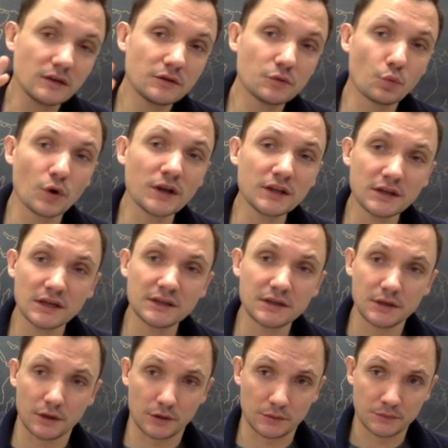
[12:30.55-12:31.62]
what you need to
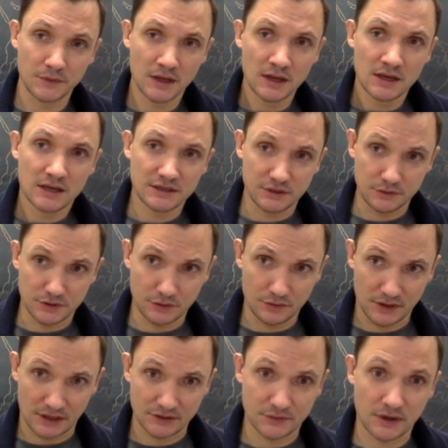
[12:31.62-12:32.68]
do is do 2
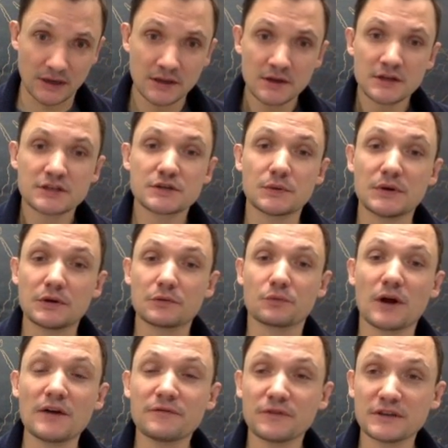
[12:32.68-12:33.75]
things, right? So we
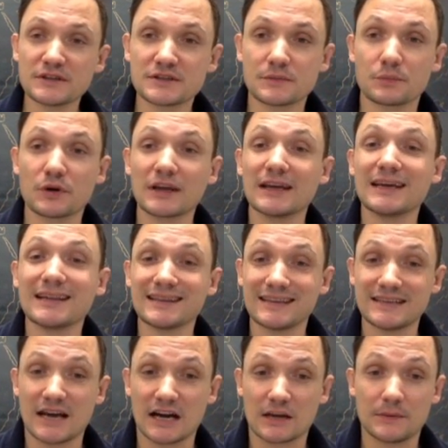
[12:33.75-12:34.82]
referenced bringing in the
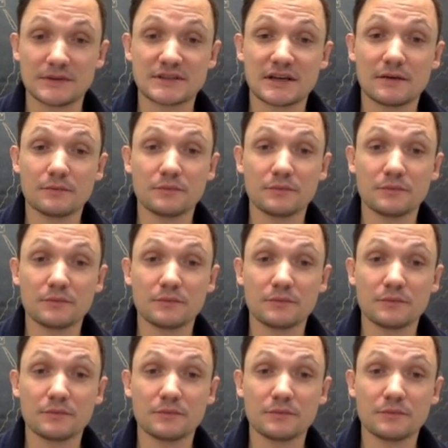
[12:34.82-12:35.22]
documents.